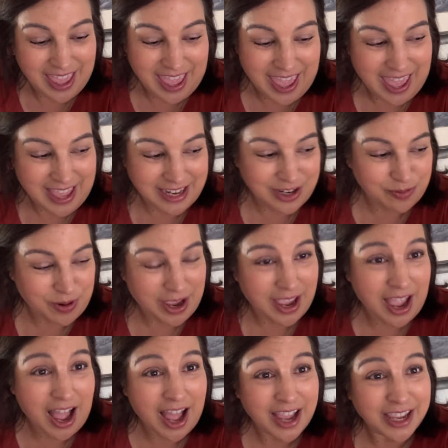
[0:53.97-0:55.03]
Anyway,
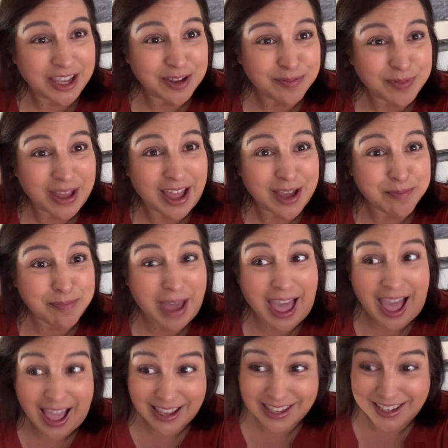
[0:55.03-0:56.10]
I am
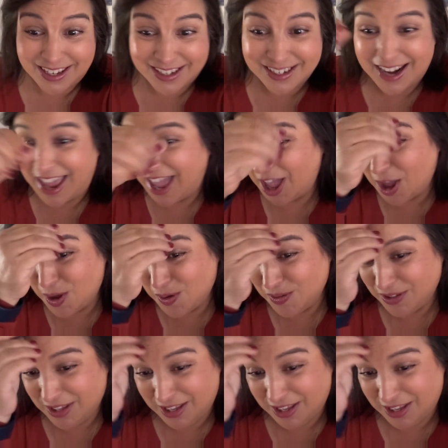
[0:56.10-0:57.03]
packing now.